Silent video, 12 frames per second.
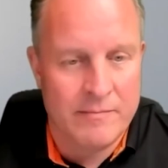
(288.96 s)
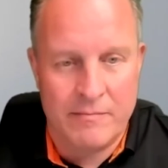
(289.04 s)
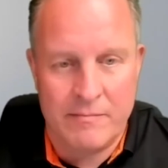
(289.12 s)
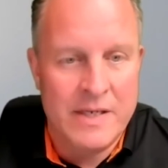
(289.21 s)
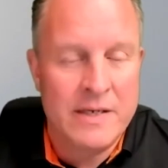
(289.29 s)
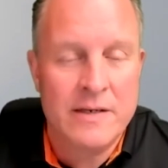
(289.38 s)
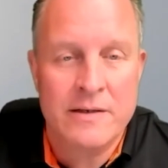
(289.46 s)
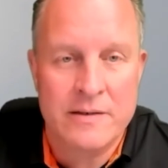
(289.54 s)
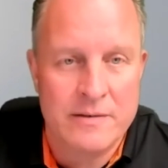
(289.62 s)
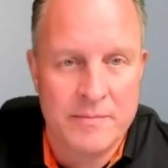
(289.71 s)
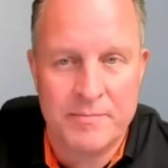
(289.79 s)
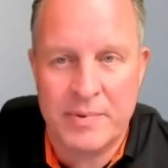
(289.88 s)

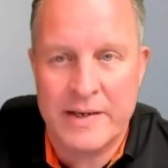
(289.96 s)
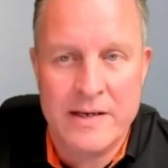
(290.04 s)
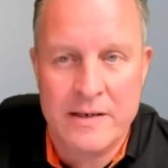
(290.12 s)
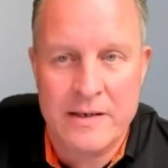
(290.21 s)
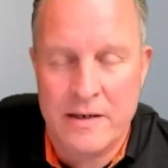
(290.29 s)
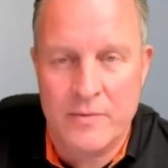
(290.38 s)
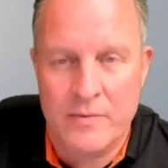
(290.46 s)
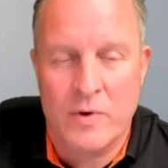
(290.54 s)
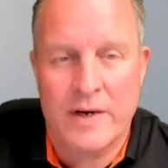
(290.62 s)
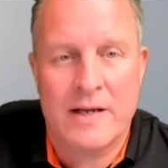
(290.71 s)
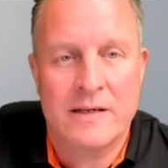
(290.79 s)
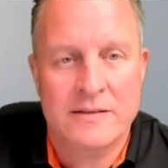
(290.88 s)
media player and
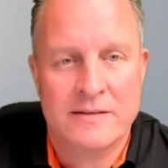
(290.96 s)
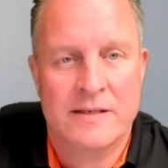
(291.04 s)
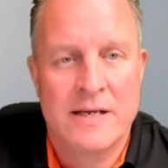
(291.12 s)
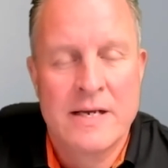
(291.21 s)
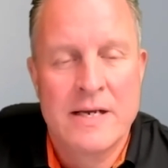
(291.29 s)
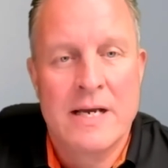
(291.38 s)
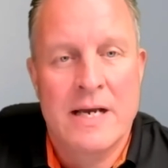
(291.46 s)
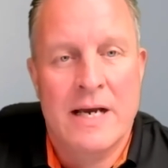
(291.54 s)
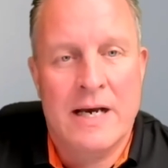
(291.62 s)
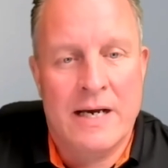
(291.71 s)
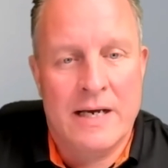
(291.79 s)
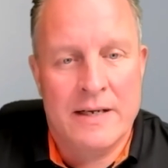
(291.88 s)
what else.
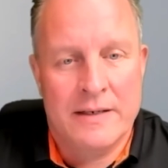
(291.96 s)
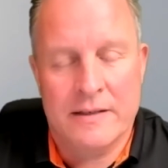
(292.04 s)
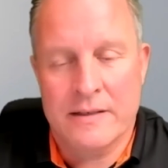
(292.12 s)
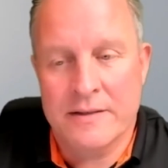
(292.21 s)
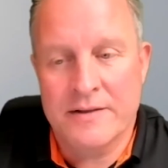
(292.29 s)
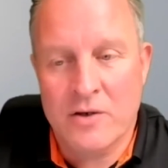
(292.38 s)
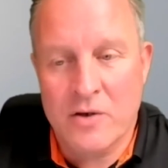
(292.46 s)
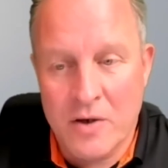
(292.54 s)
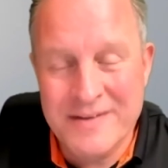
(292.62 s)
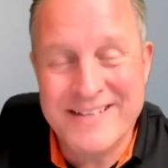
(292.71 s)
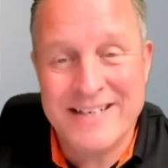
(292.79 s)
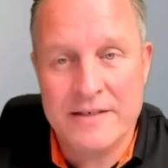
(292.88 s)
and the
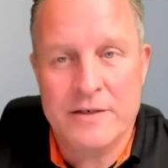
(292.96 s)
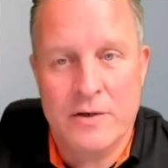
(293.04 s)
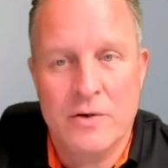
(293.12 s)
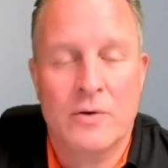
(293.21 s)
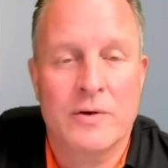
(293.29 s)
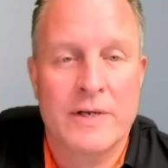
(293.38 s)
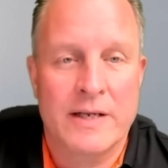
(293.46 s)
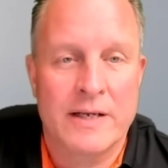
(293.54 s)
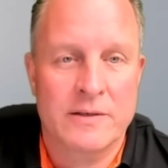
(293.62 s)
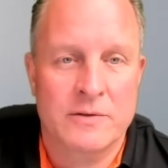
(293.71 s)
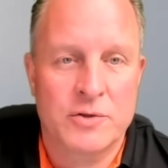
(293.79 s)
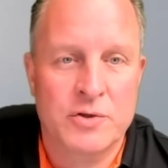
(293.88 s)
content
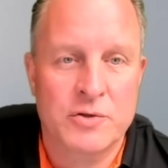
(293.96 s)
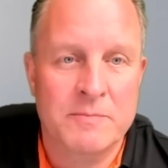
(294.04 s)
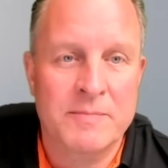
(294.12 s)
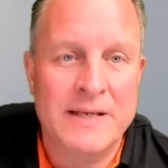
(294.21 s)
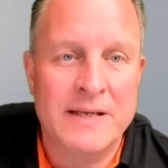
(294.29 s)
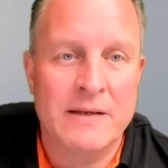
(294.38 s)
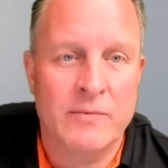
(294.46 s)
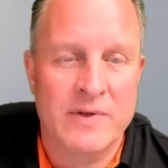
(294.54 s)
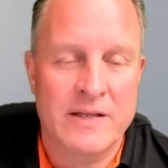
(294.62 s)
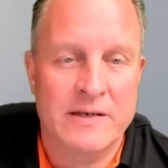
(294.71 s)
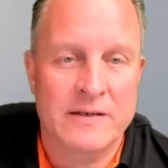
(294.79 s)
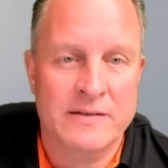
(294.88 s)
according should be
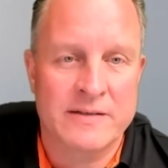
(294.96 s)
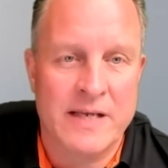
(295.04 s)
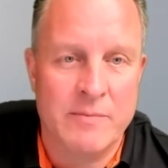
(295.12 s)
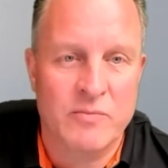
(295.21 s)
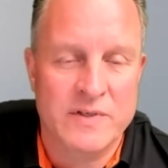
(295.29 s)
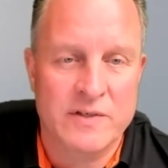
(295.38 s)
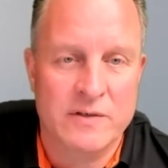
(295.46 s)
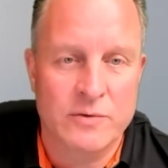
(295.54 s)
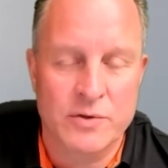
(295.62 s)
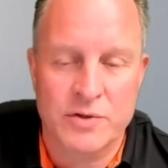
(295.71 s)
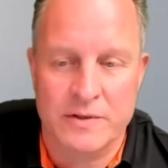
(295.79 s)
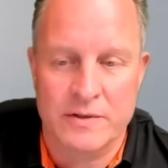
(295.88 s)
within the same
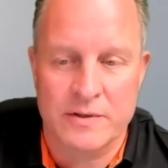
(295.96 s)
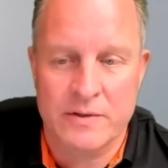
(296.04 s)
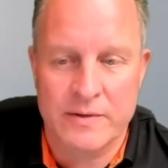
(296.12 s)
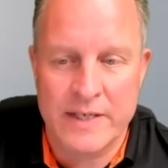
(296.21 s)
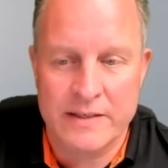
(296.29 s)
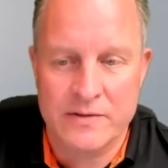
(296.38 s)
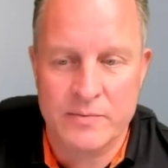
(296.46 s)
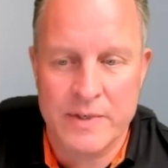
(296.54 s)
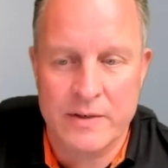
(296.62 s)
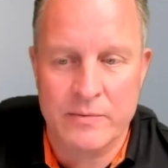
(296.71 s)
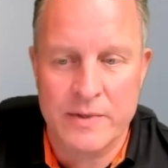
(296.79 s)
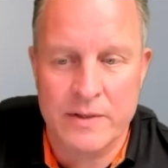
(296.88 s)
resolution. So that is
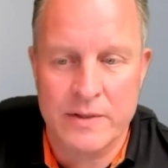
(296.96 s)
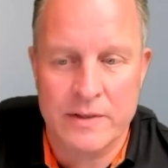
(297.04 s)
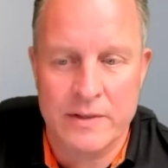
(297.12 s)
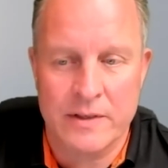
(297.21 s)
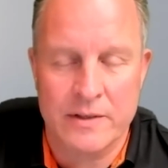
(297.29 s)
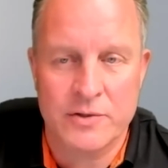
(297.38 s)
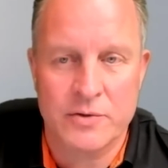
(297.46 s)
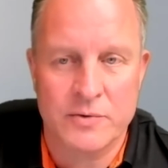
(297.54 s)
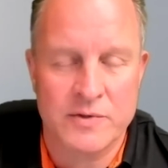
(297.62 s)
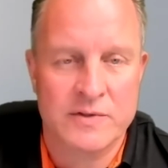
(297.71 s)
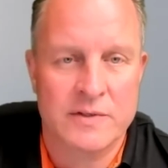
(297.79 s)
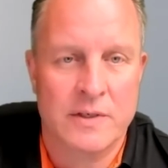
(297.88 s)
where we
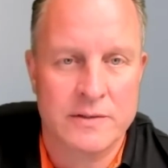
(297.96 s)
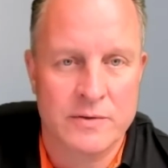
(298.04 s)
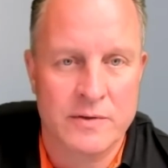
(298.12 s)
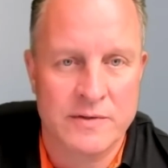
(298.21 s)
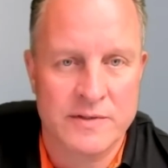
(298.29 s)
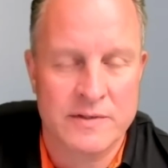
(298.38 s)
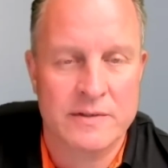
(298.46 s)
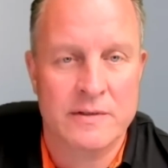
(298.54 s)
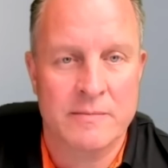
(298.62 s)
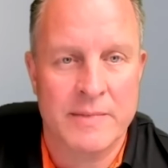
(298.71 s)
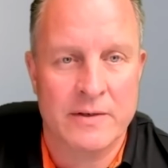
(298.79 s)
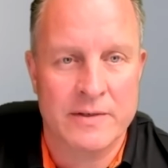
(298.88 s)
should start to
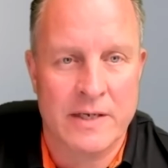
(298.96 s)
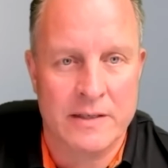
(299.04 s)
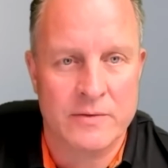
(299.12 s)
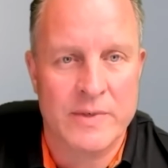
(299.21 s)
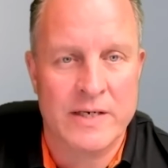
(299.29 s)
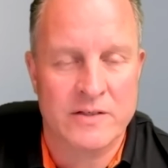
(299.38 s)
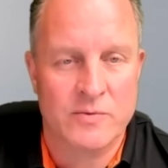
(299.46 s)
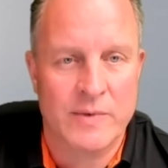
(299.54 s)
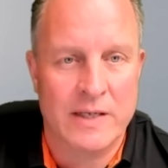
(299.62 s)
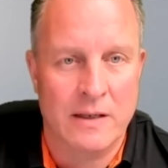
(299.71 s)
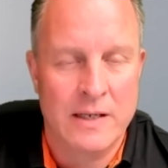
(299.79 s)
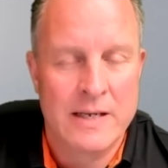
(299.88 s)
consider about hardware as
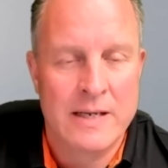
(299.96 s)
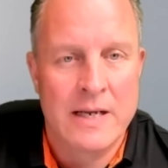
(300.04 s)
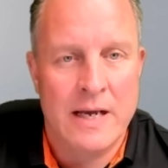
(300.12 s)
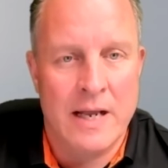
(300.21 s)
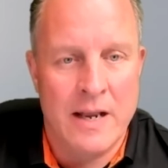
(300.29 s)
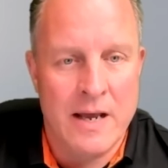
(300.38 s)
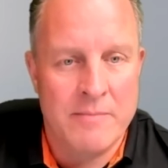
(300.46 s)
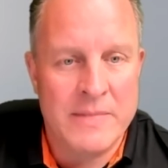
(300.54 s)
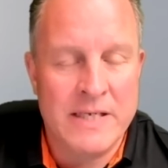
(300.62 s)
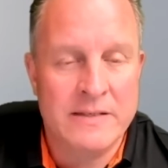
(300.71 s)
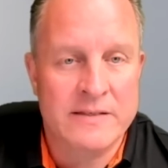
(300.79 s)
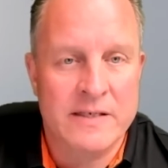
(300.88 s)
well. And that
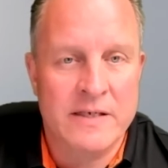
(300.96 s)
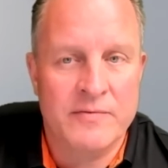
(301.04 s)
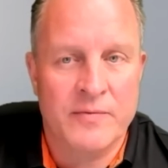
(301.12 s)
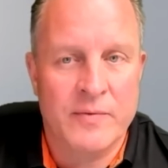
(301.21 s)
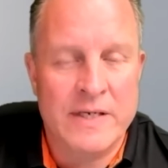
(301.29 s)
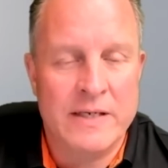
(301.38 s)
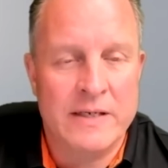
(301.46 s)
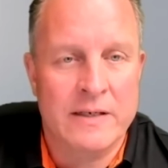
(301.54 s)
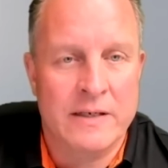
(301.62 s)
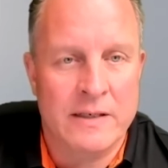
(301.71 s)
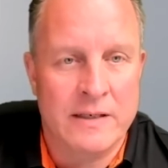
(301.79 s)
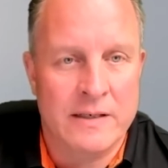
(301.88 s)
means if we
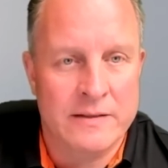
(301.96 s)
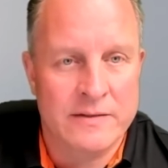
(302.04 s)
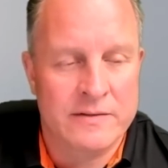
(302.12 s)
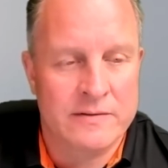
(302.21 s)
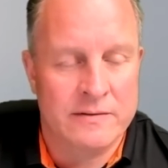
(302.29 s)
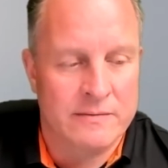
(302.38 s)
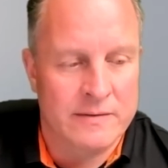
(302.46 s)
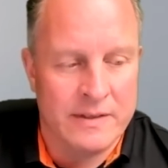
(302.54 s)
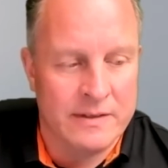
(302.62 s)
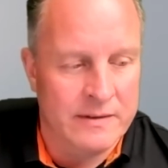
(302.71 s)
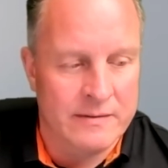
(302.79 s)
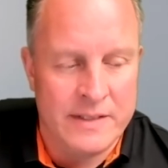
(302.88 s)

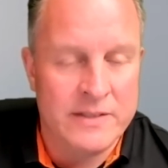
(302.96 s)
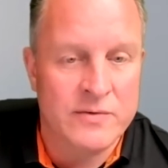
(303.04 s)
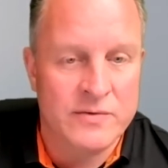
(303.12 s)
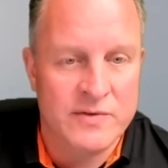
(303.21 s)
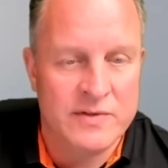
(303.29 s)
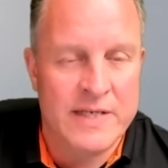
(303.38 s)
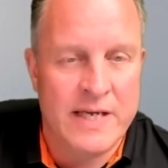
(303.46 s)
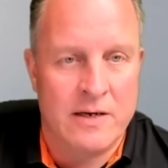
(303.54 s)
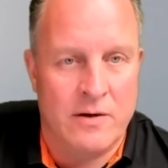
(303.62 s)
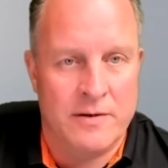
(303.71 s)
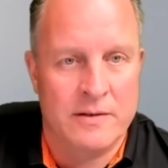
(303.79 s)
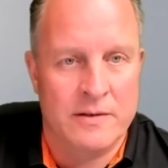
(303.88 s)
need to stick on